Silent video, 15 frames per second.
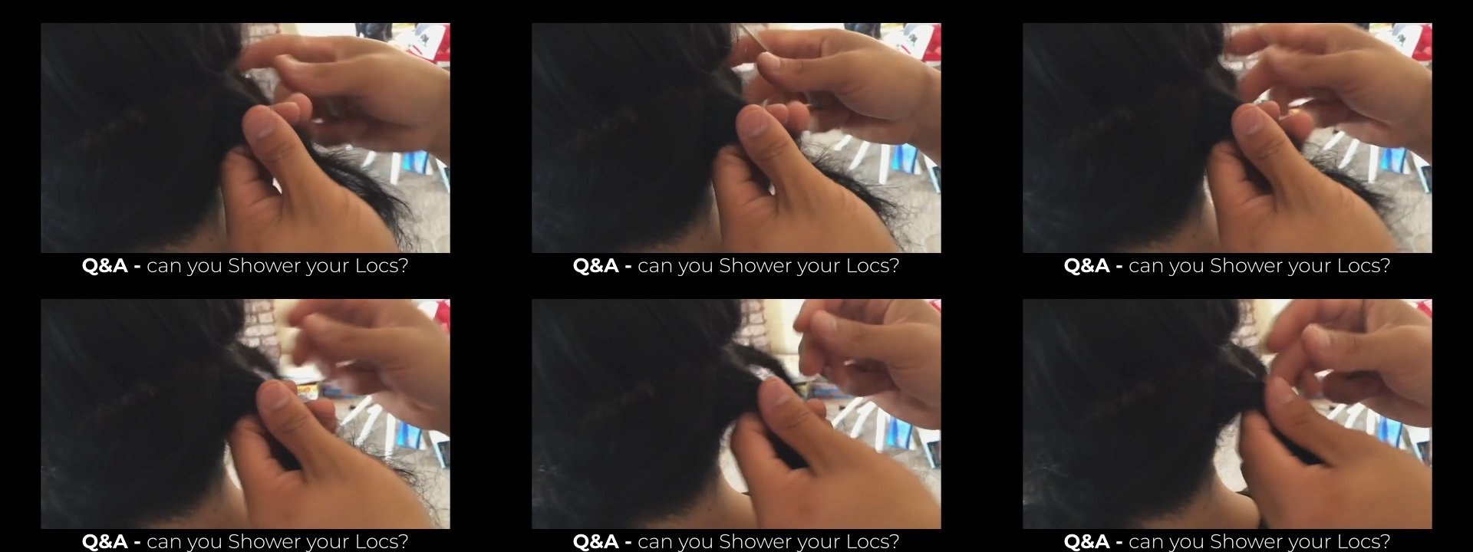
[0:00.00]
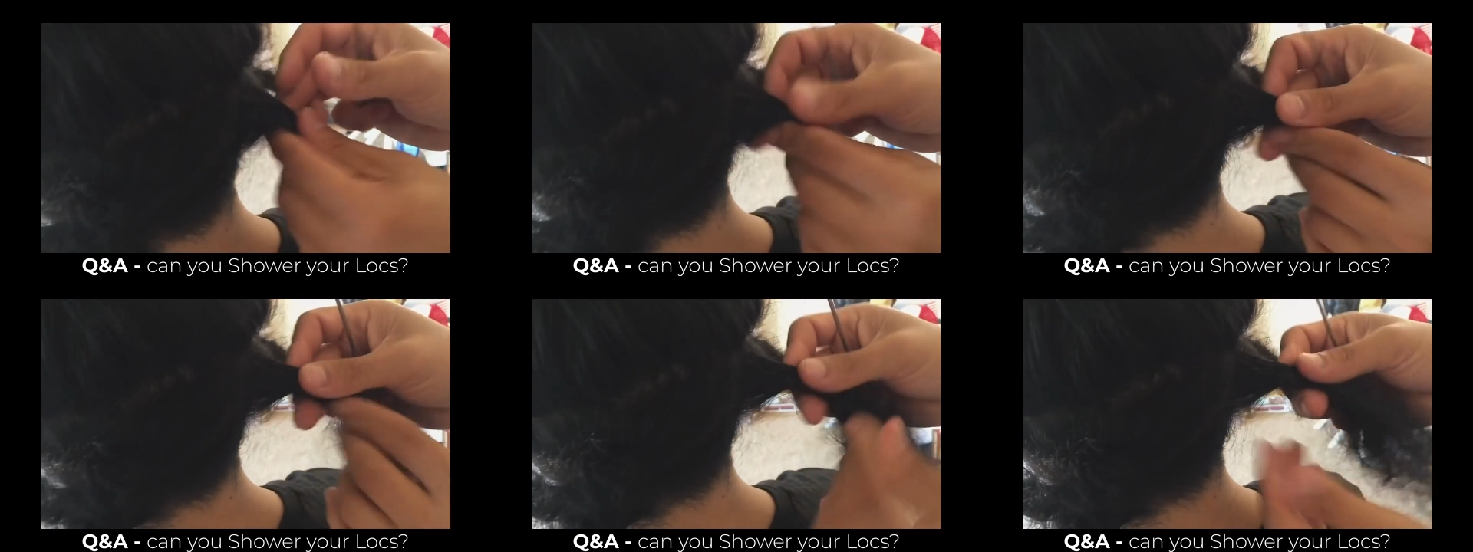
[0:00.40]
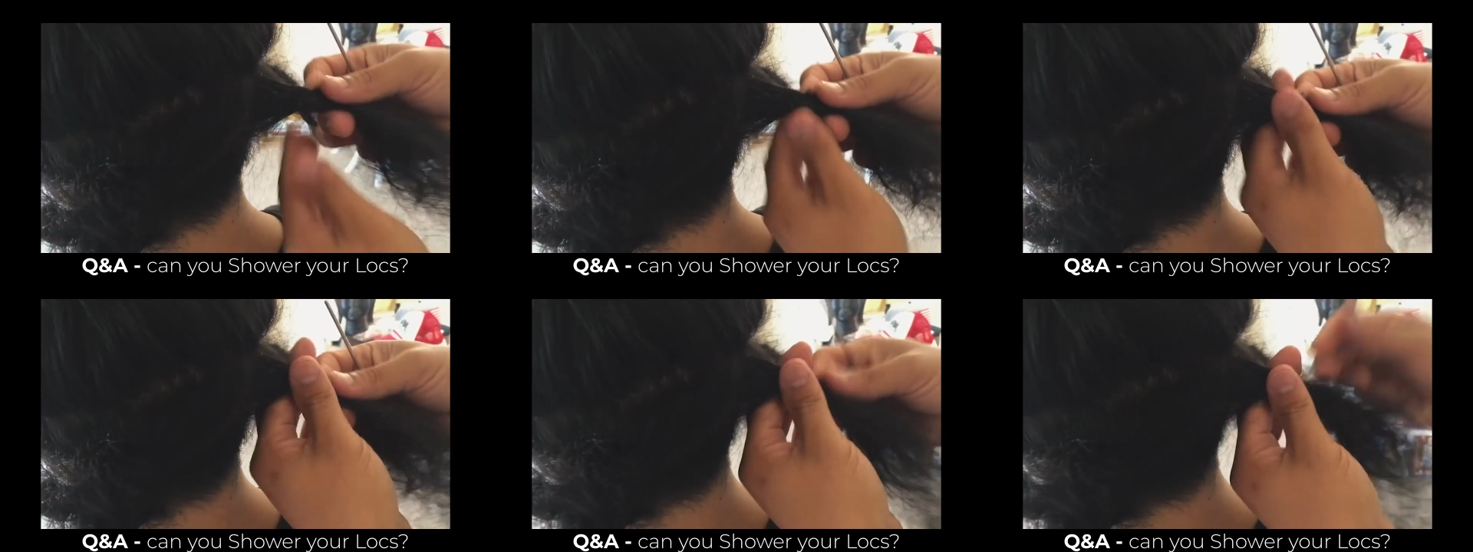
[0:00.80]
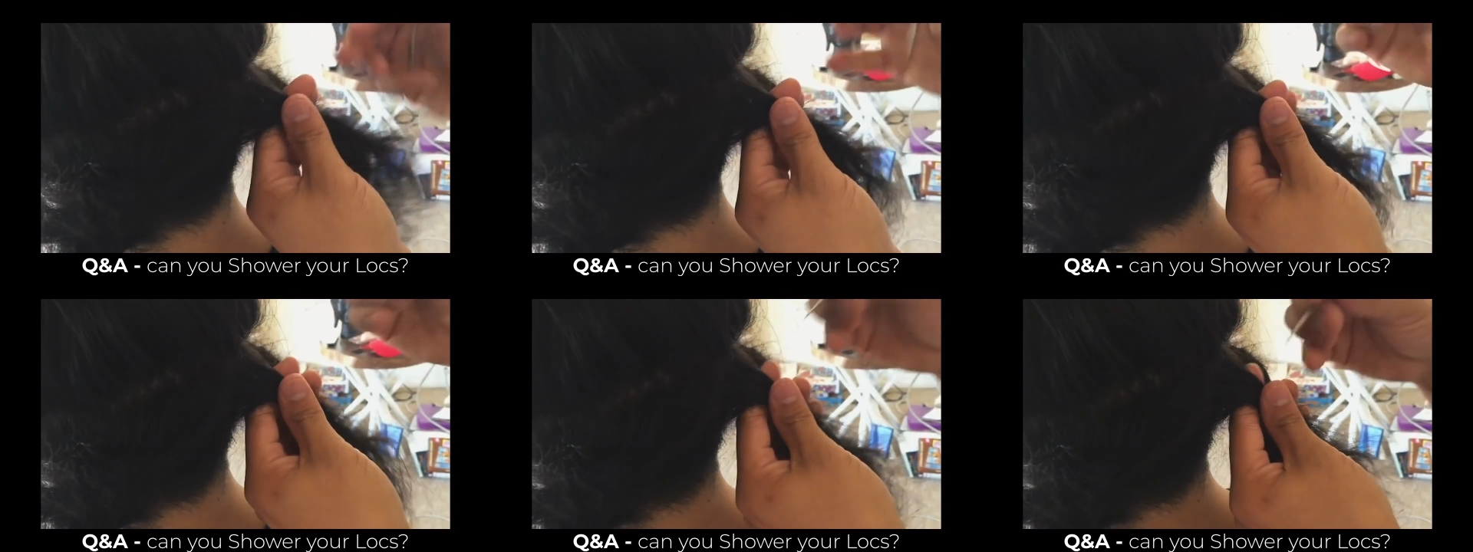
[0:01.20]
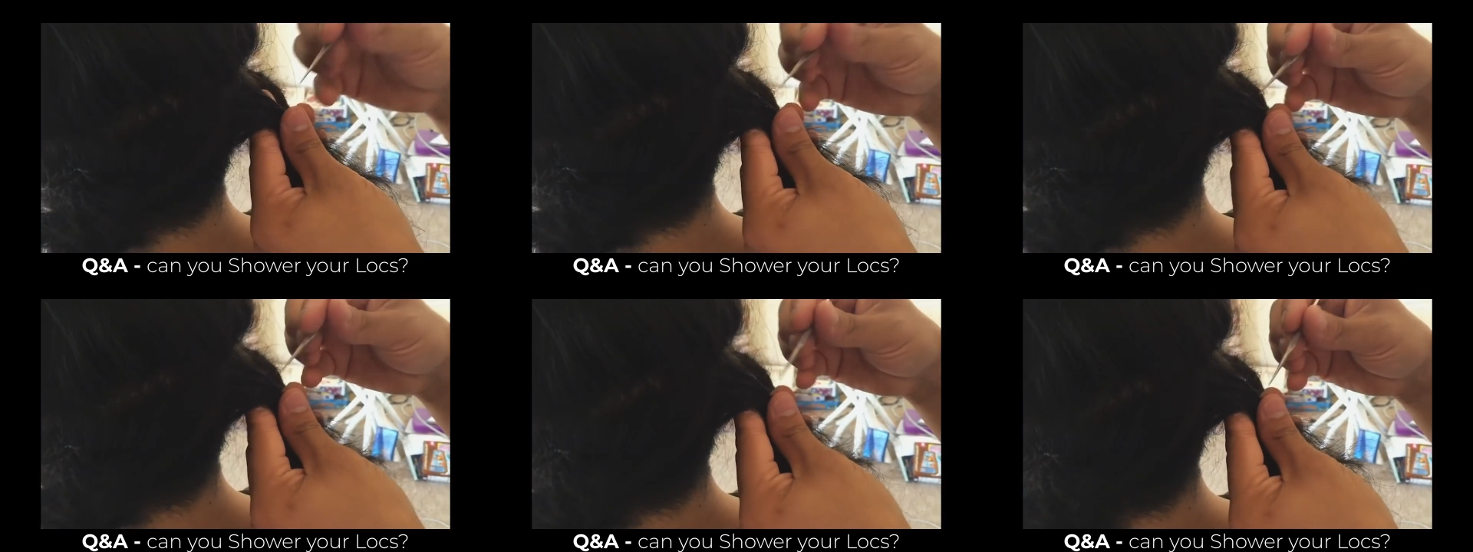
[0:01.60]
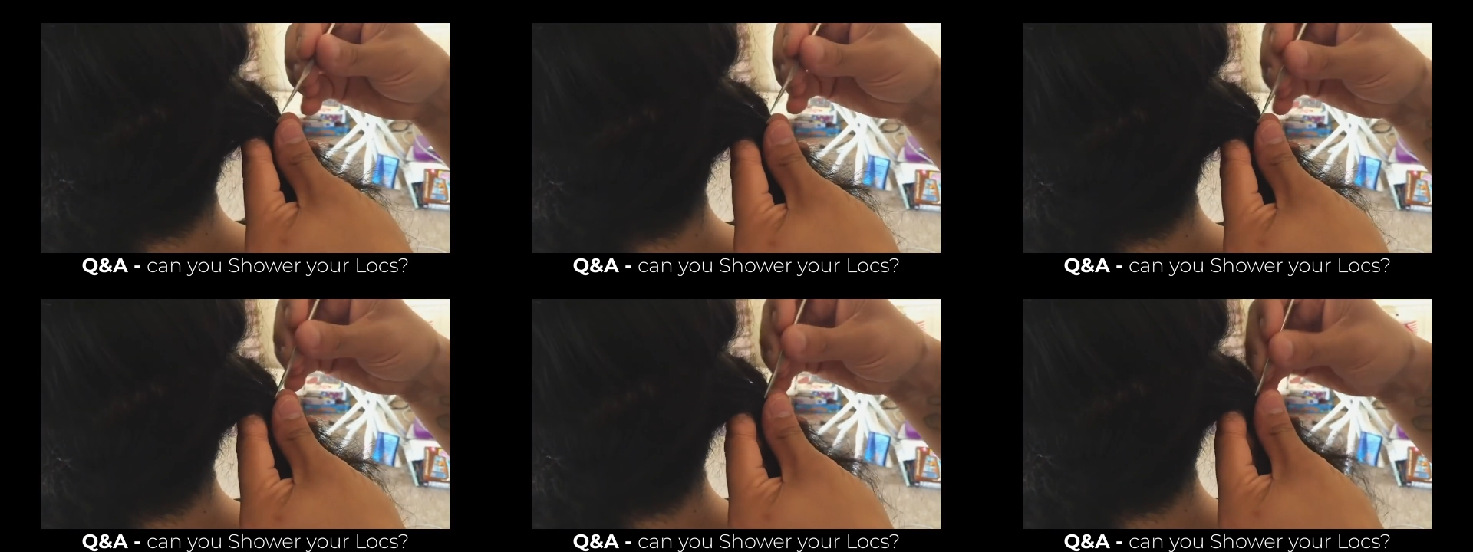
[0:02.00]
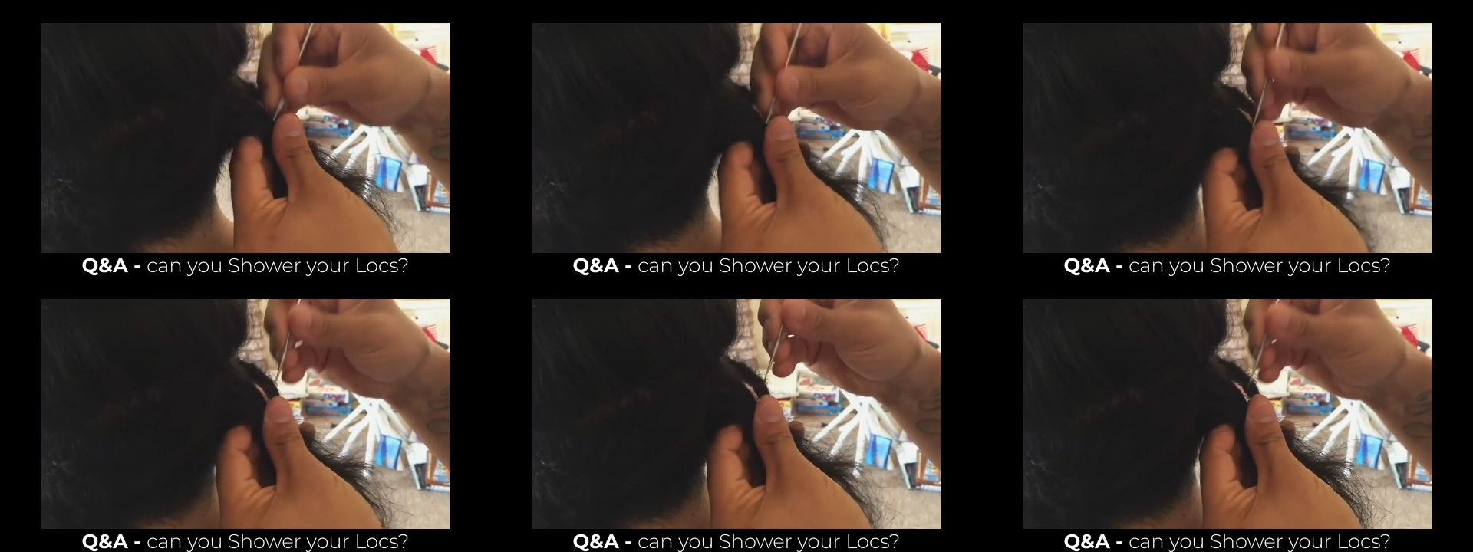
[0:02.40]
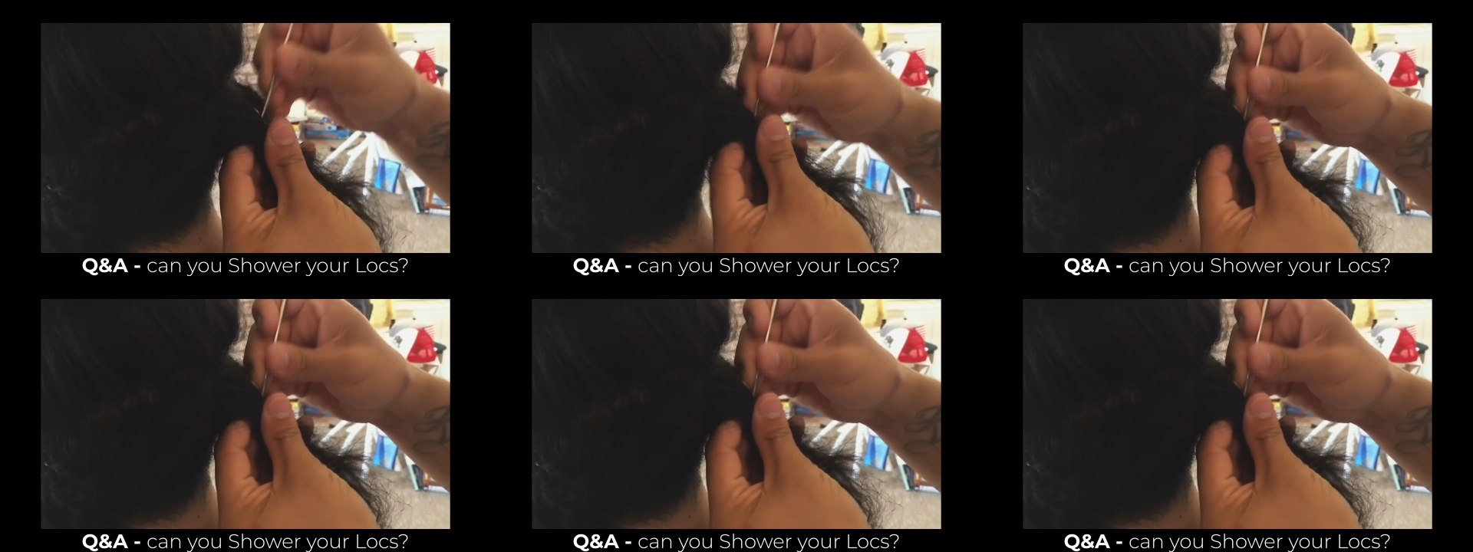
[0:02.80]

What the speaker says: No face is visible, so there are no lips to read.